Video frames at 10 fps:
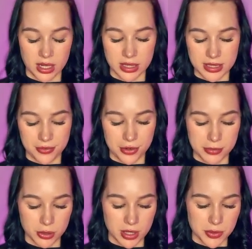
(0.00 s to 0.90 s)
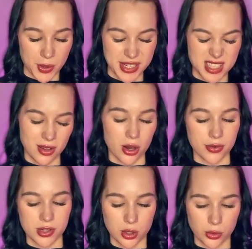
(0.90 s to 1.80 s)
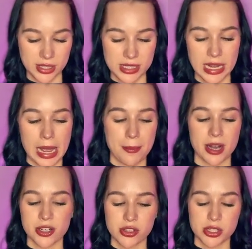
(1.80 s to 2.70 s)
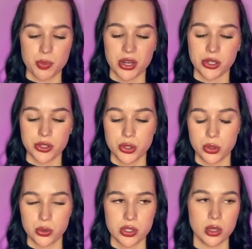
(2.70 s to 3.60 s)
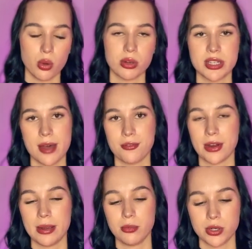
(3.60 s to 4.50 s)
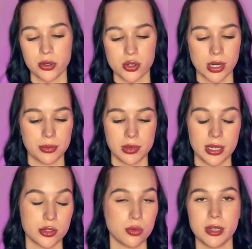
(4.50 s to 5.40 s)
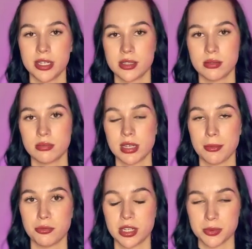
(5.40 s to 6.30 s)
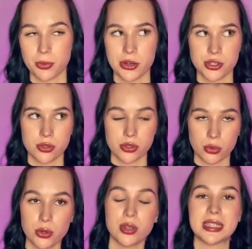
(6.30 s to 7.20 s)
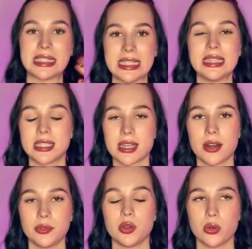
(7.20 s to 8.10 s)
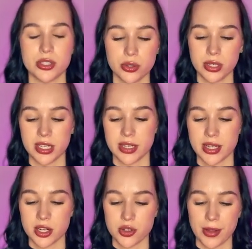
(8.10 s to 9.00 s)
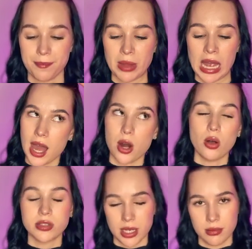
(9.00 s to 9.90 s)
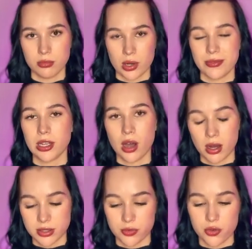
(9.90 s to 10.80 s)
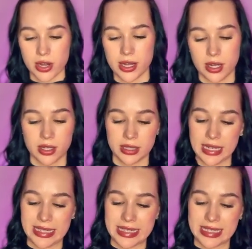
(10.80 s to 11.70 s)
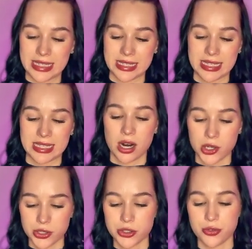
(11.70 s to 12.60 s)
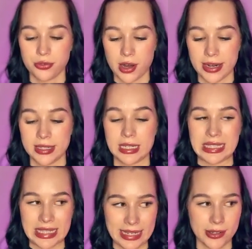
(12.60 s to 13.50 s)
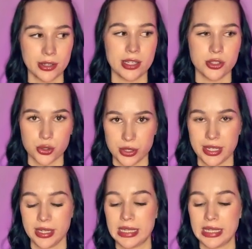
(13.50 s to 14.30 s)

time frame, so that's why it's a lot of the noise. But actually, it's pretty good to use a lower time frame when you trade with like 2 minutes time of the expiration, so you can see this kind of the noise. You need it actually. And also, one of the cons of trading the indices is harder to find clear entry